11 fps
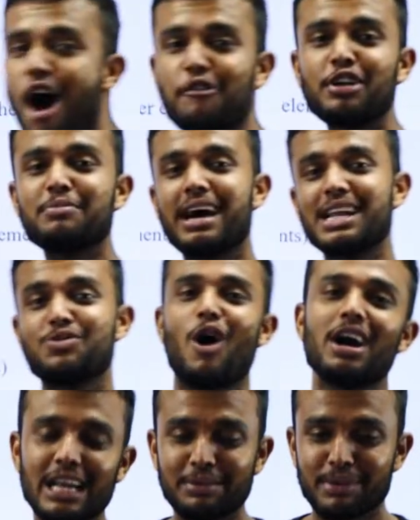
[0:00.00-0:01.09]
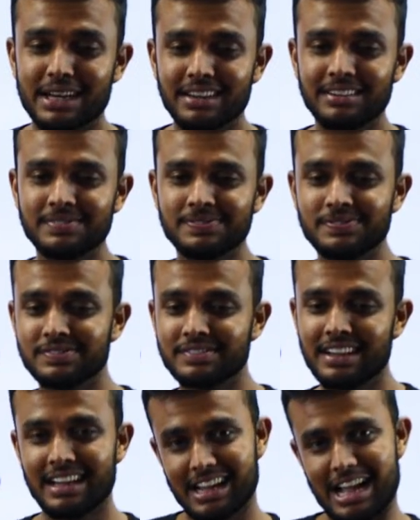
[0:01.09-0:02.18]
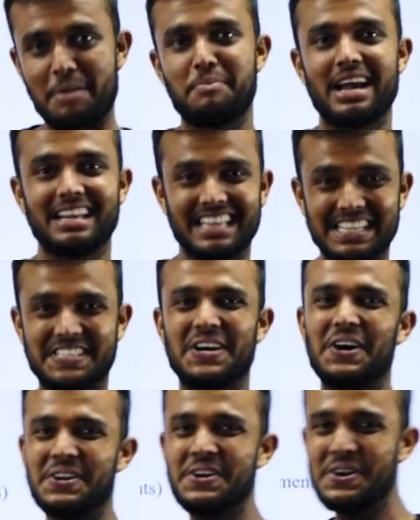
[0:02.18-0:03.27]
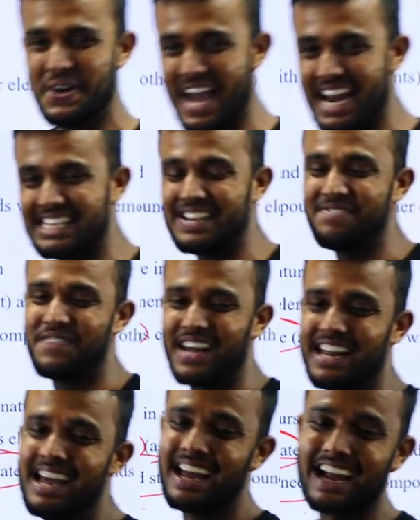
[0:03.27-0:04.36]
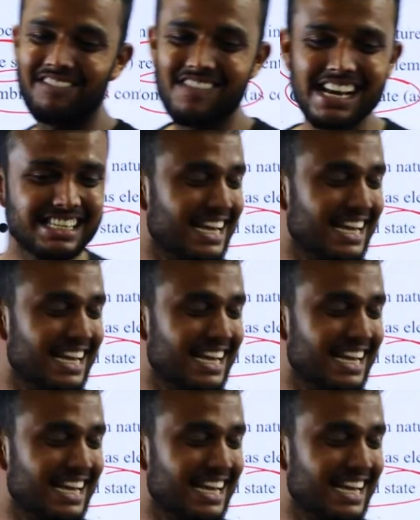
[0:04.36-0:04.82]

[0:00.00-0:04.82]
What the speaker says: after marriage, what happened? Combined, that's all. Very simple. Combined